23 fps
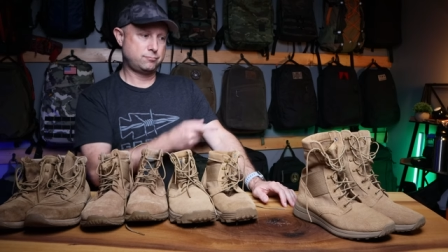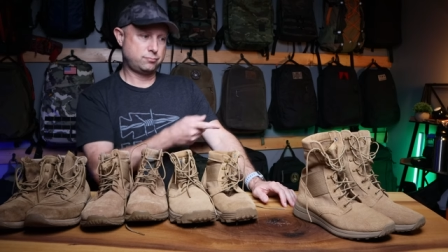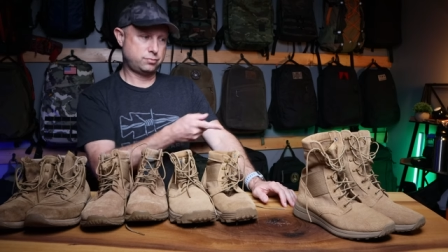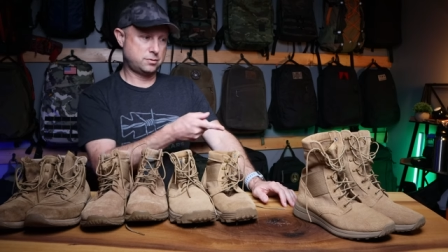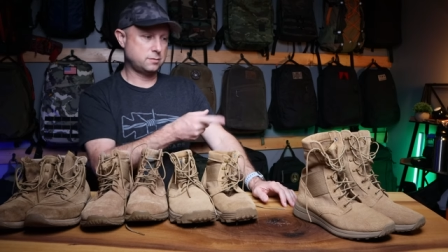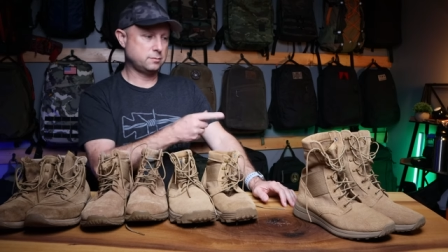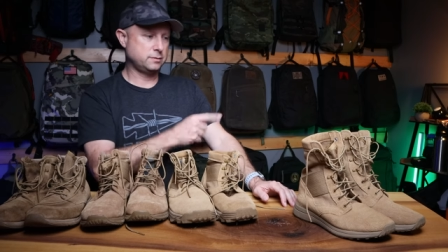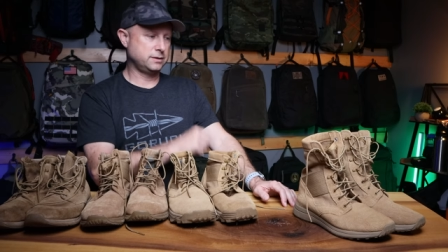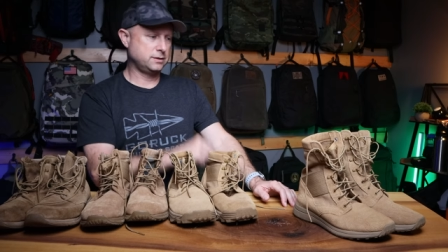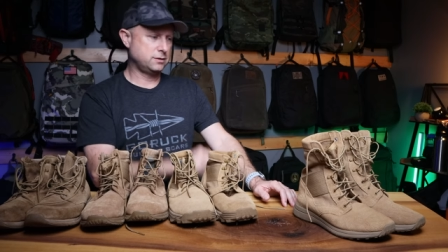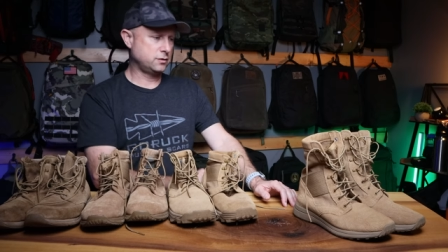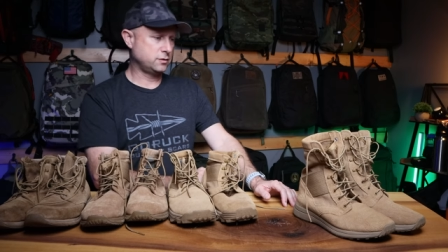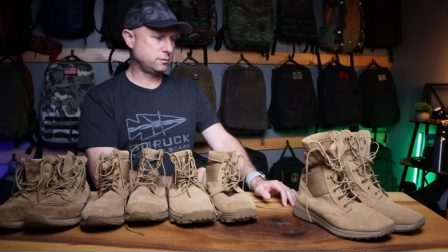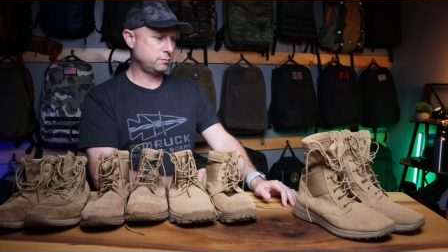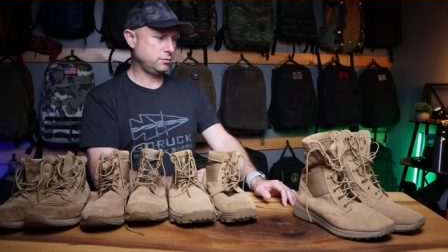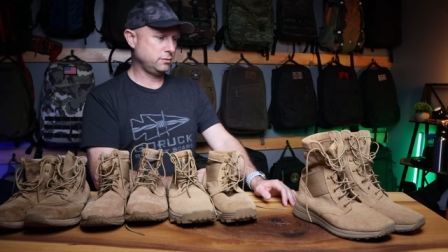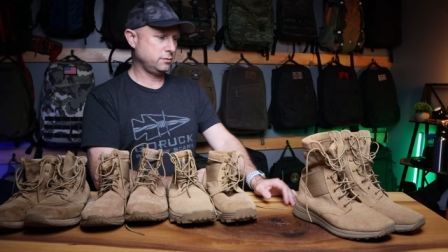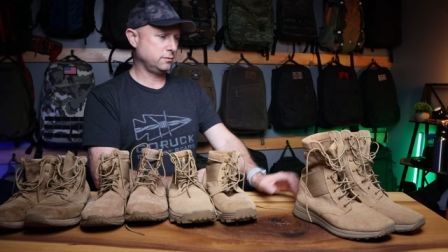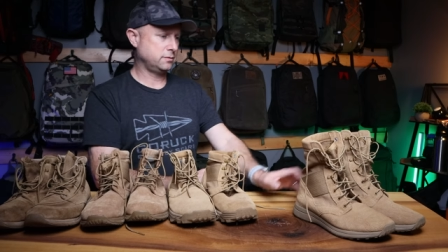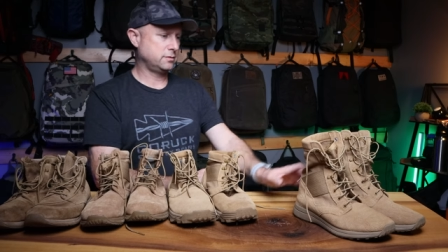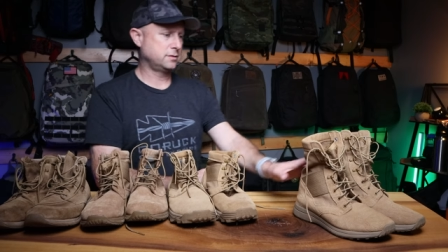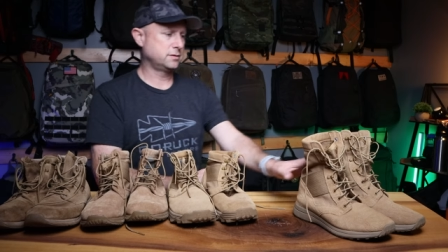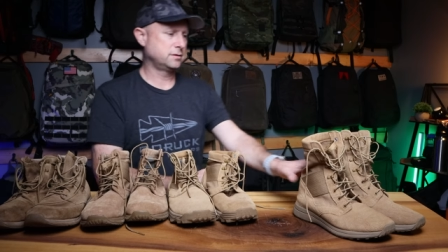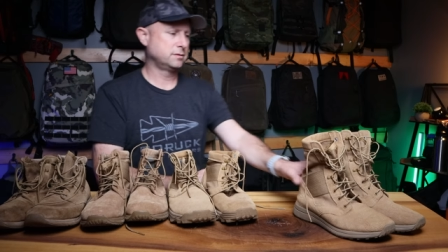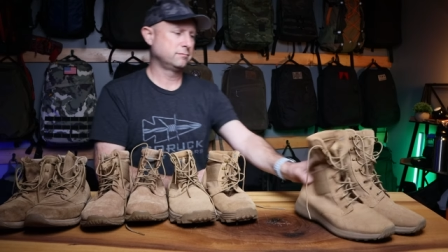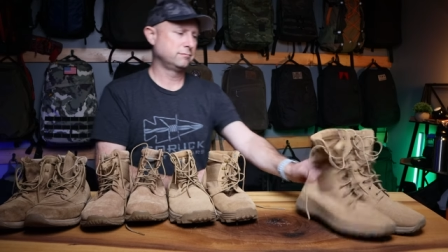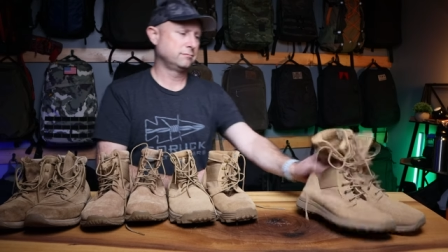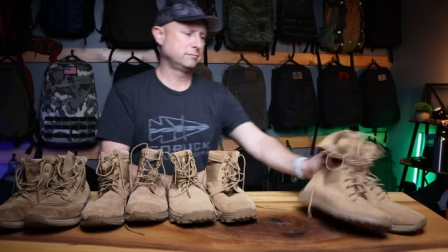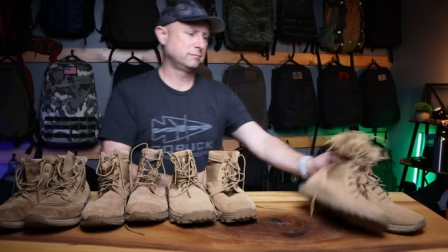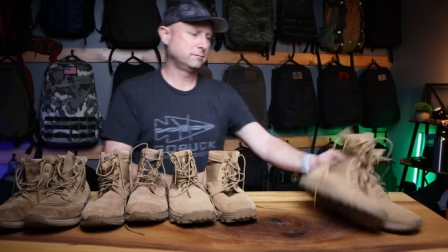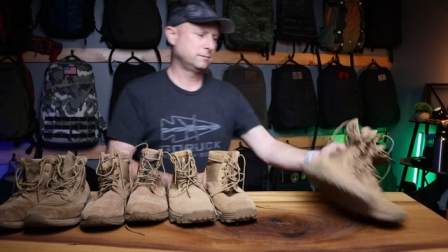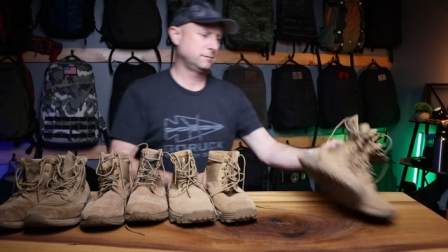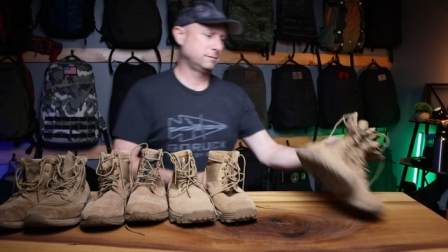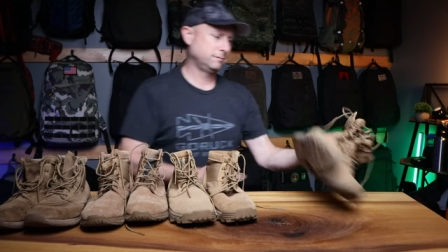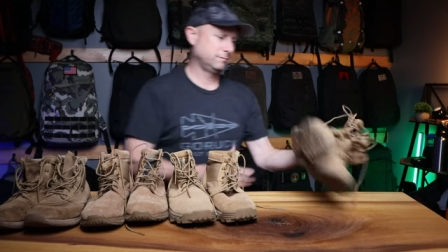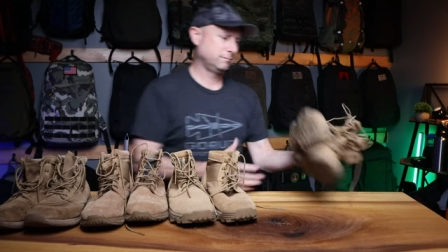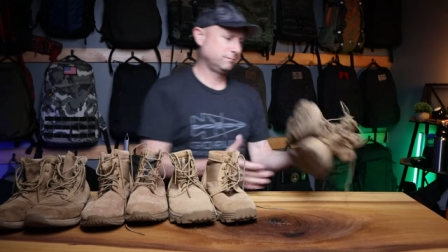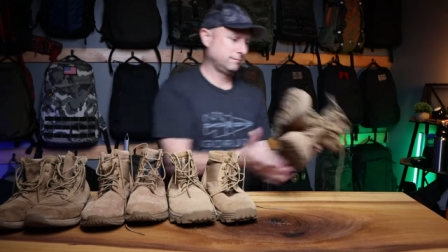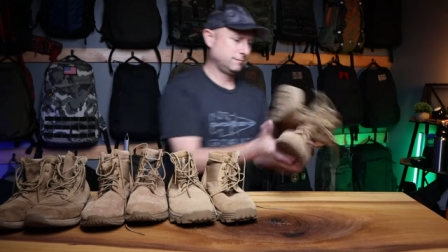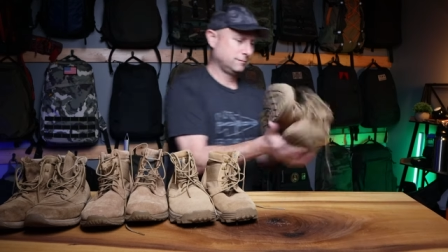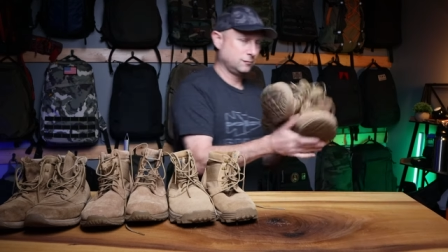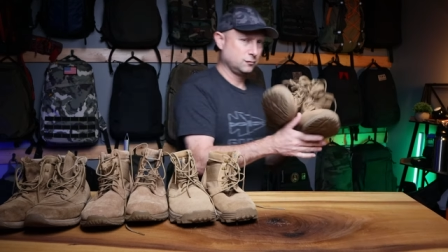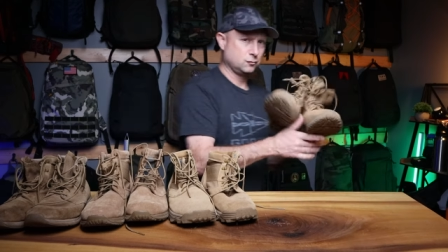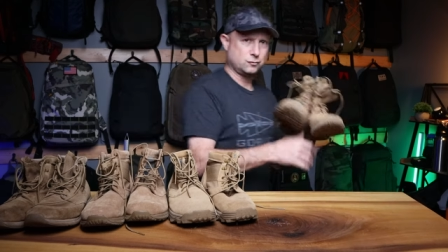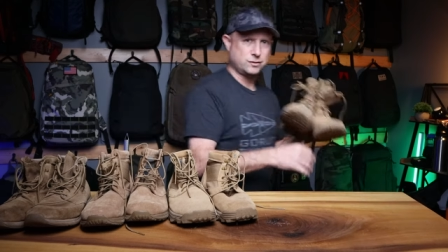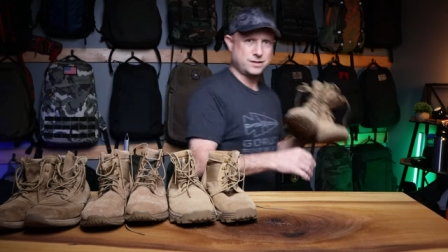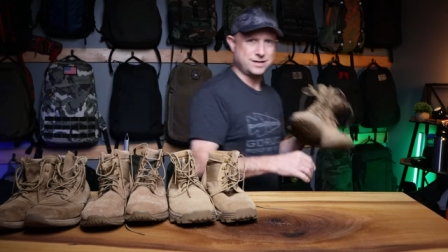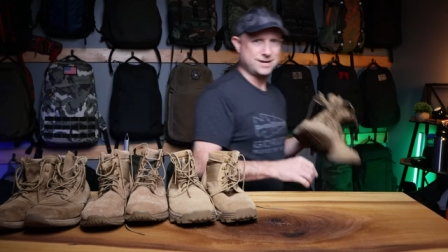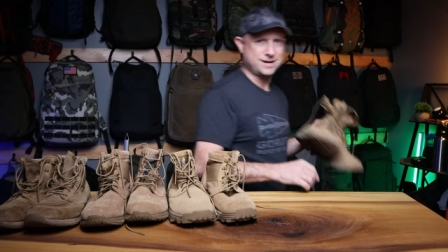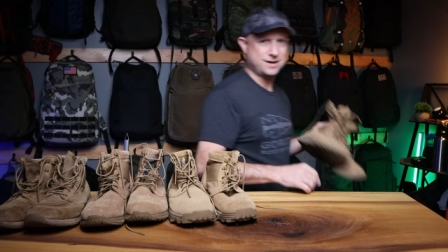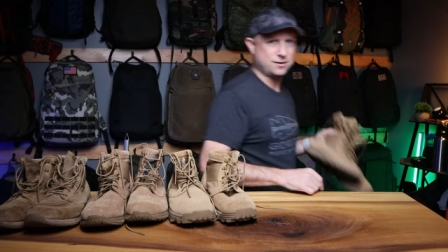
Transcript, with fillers: probably in those boots right